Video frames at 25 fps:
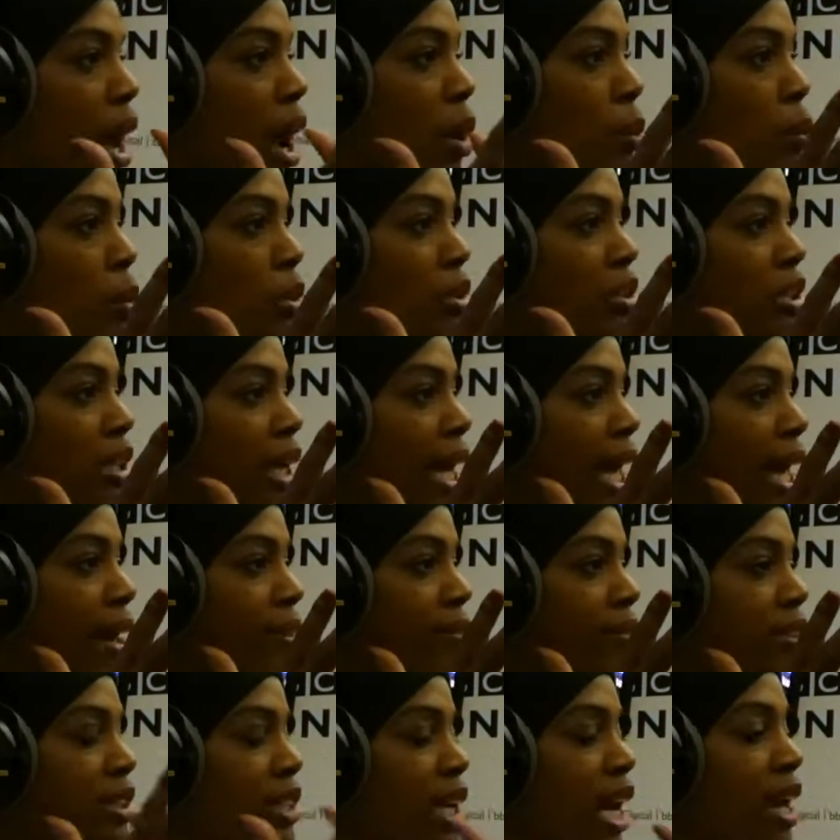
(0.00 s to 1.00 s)
I want to
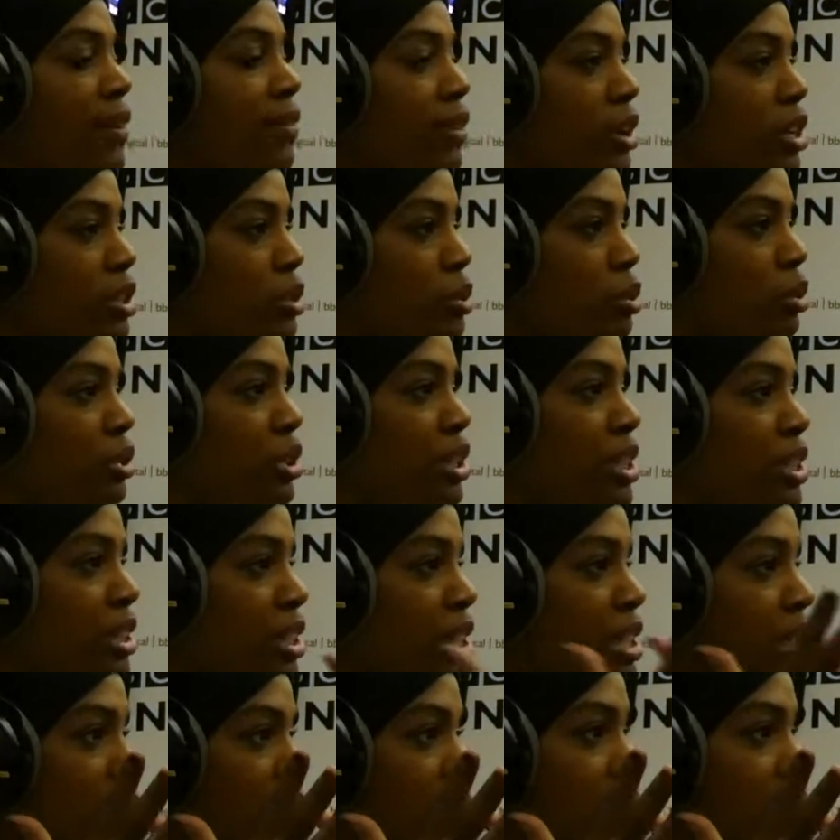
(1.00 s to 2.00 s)
have diverse audiences